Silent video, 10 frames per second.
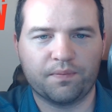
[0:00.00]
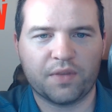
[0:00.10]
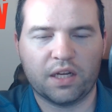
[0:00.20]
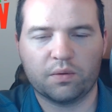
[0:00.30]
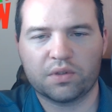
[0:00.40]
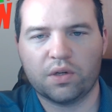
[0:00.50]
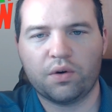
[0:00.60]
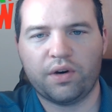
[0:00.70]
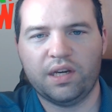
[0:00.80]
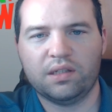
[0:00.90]
and it was so
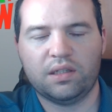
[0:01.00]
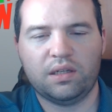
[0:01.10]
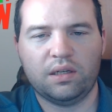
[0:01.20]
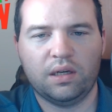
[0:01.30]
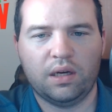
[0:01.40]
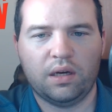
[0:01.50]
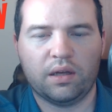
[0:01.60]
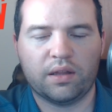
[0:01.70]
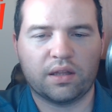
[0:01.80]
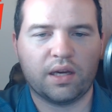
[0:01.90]
crazy
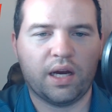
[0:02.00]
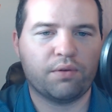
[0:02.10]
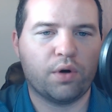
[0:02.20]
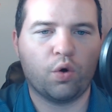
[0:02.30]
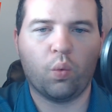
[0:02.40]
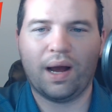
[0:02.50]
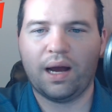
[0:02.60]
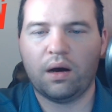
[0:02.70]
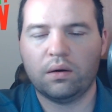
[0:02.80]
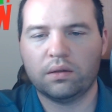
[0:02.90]
that the guy wrote
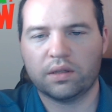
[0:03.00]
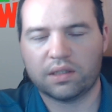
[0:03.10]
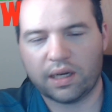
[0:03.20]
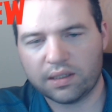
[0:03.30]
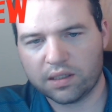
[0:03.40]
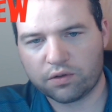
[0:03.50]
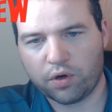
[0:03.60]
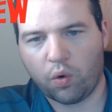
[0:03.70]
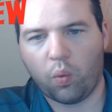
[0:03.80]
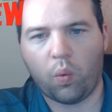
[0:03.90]
wow the scientist
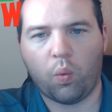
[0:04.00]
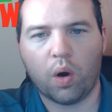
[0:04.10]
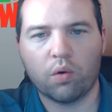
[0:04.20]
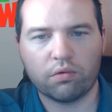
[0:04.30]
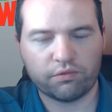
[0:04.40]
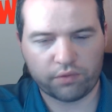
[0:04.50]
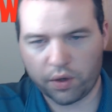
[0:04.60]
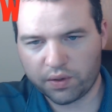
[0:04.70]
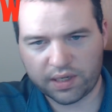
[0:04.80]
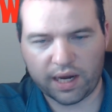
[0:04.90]
wrote,
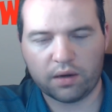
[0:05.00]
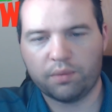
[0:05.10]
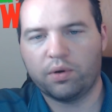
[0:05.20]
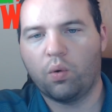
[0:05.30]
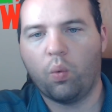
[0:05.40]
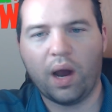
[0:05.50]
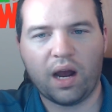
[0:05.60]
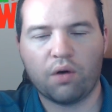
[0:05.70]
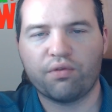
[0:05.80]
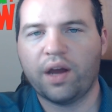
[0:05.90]
wrote it down he put
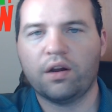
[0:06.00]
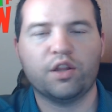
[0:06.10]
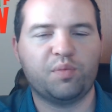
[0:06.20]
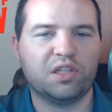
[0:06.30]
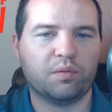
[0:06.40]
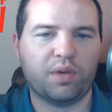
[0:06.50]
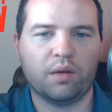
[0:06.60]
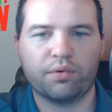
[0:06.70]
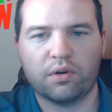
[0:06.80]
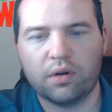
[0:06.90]
wow right on the piece of
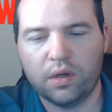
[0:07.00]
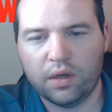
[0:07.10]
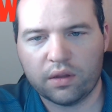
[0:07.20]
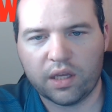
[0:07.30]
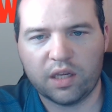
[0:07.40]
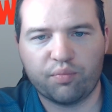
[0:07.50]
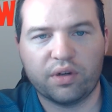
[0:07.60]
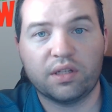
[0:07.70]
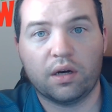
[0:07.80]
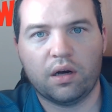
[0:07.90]
paper that he
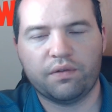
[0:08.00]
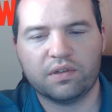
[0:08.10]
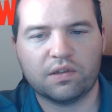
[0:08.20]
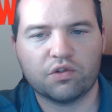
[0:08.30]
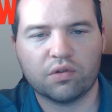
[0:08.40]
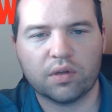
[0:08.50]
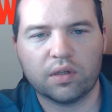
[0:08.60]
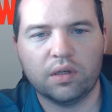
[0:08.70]
printed off essentially